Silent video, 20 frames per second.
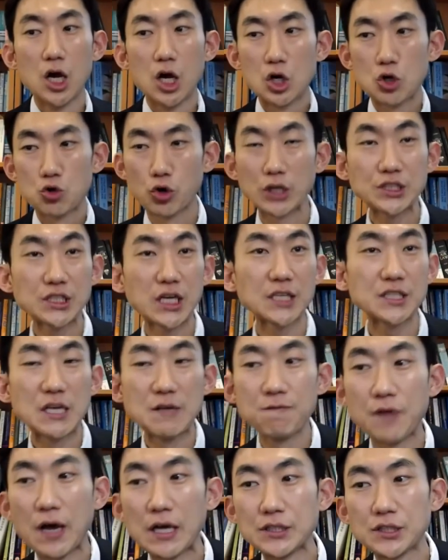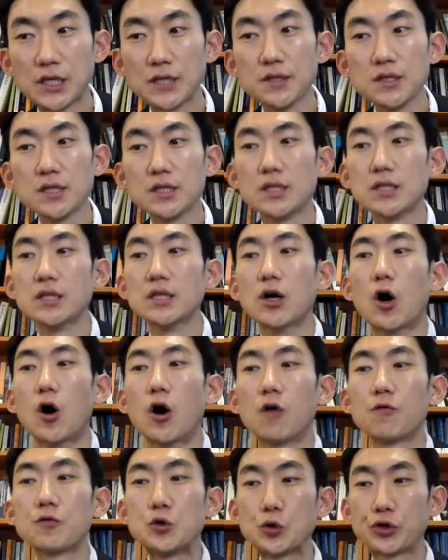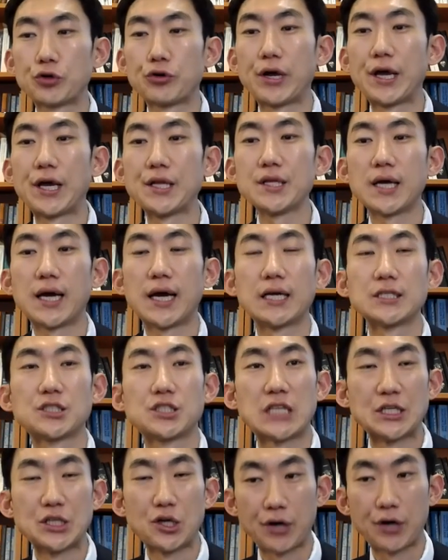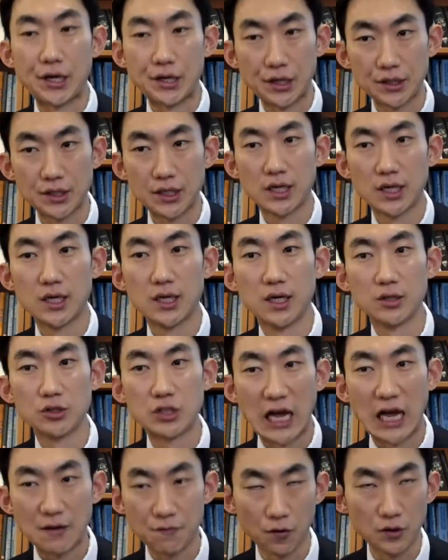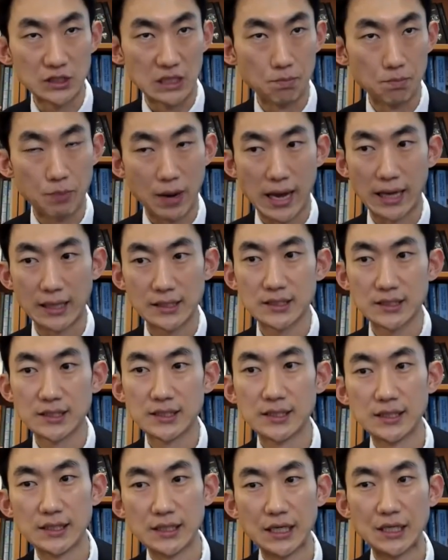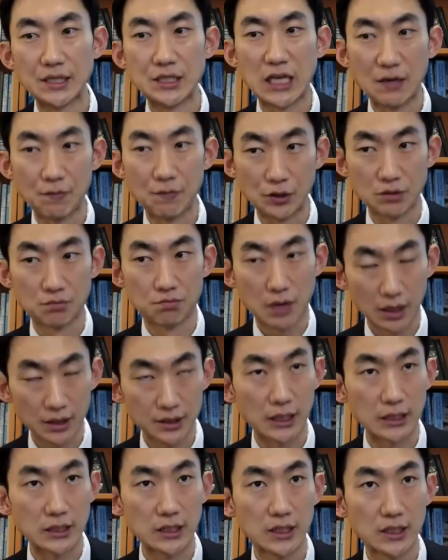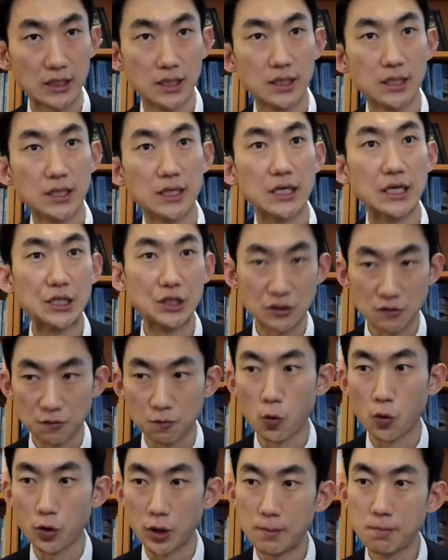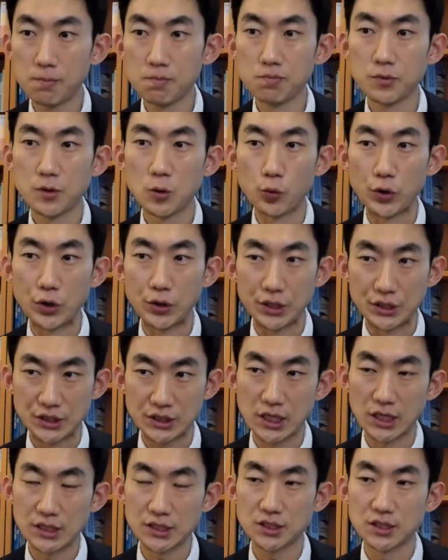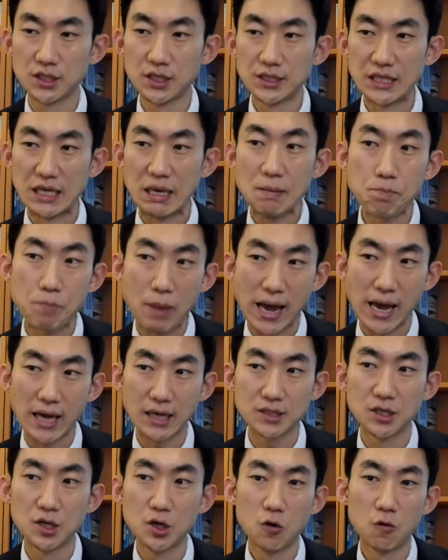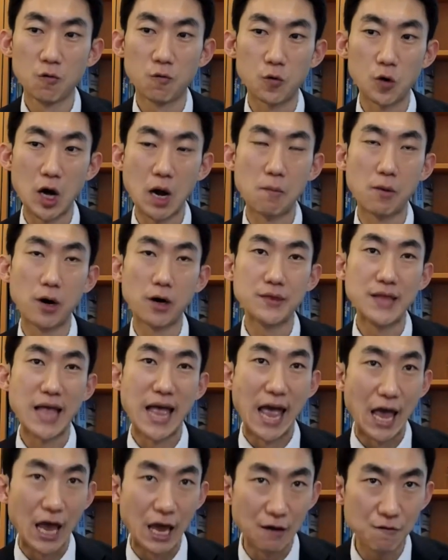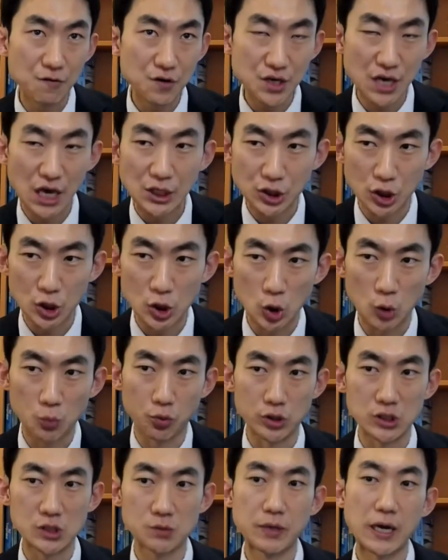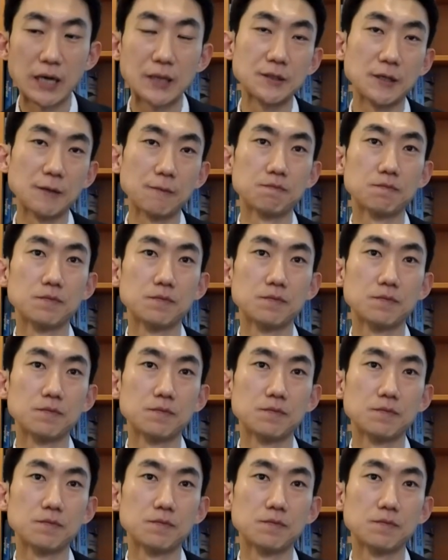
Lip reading: Russia's invasion of Ukraine has generated diverse impact in the aviation market. In this forum, we'll discuss the impact from an aviation law perspective.